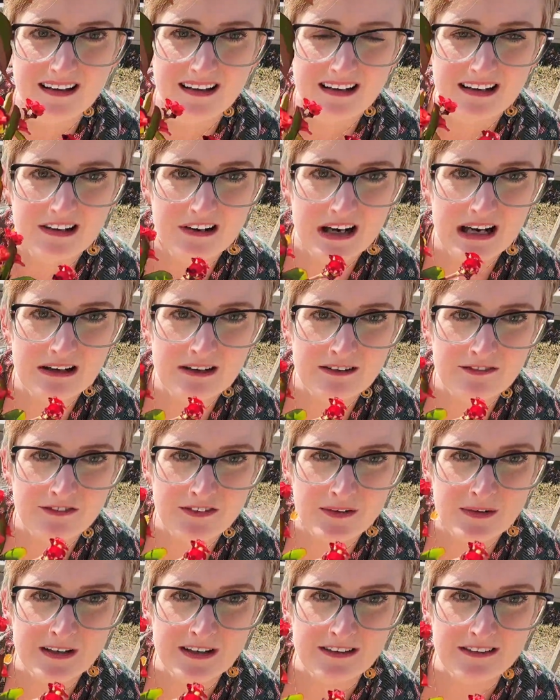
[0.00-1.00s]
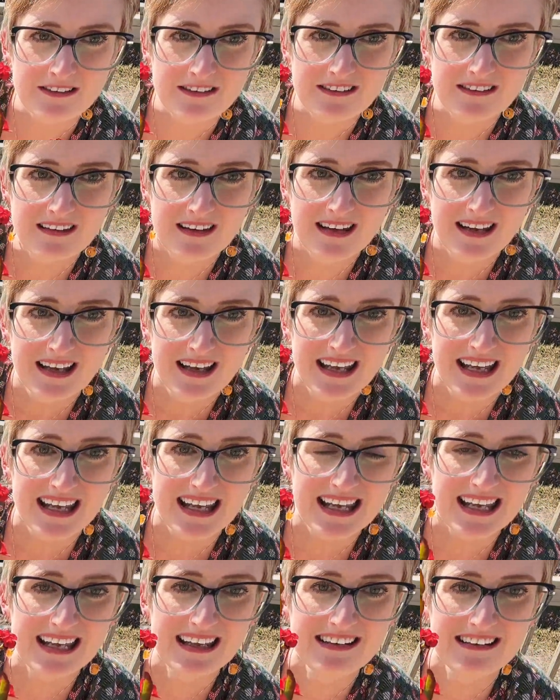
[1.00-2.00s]
crown of thorns,
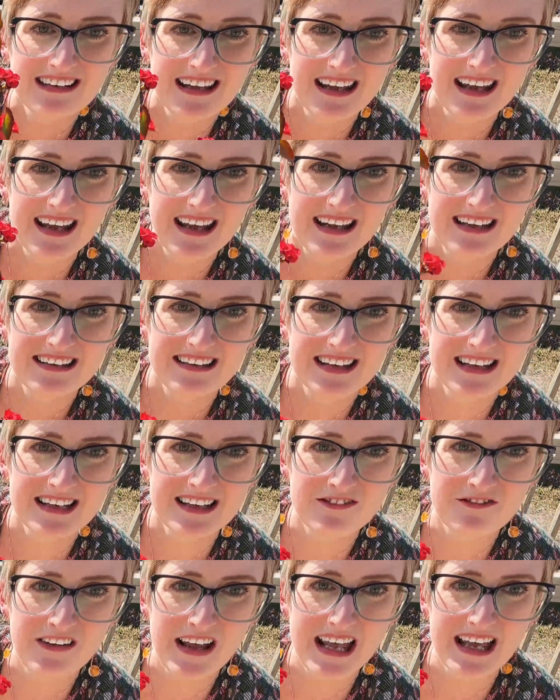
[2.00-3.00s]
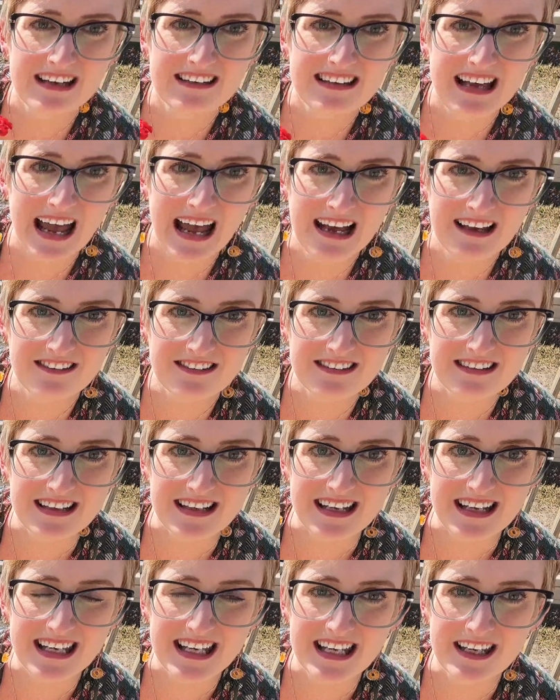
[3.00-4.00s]
it did
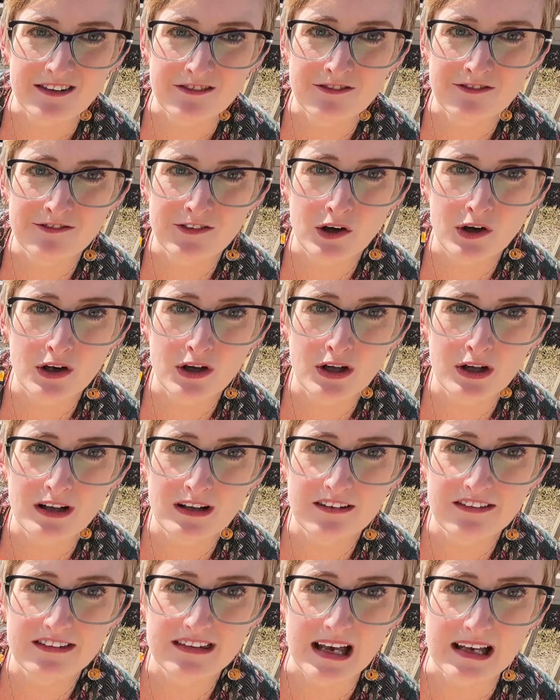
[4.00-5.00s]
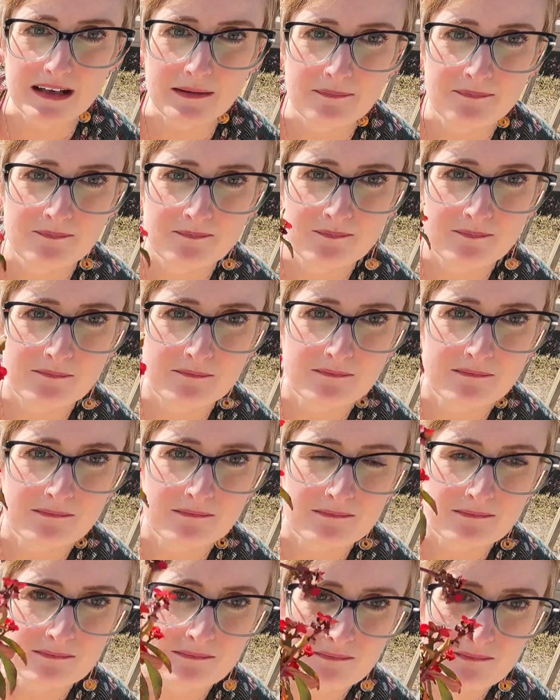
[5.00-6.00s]
fantastic in full sun
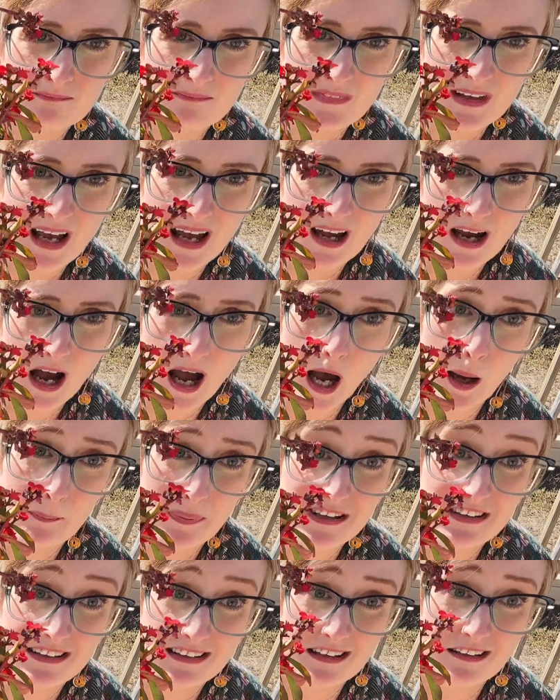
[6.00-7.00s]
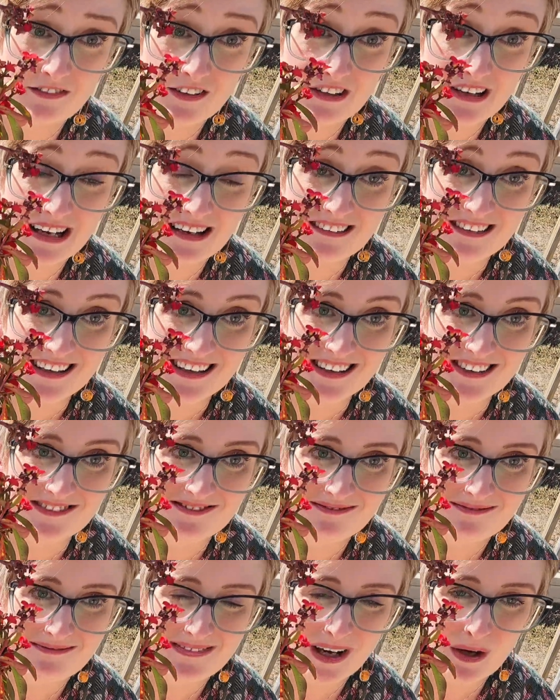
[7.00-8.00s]
up until a few days ago
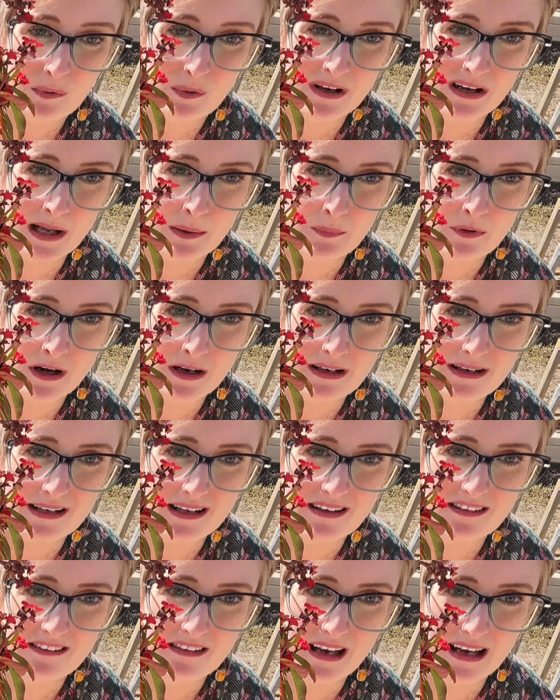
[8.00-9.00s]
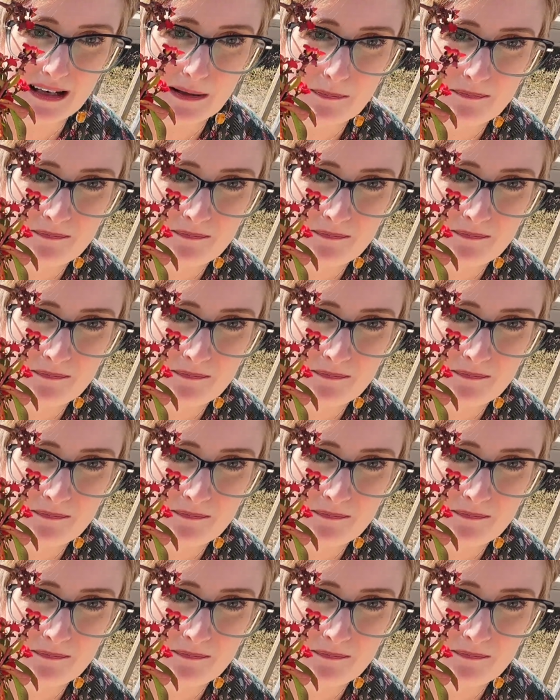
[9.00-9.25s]
when I brought it inside.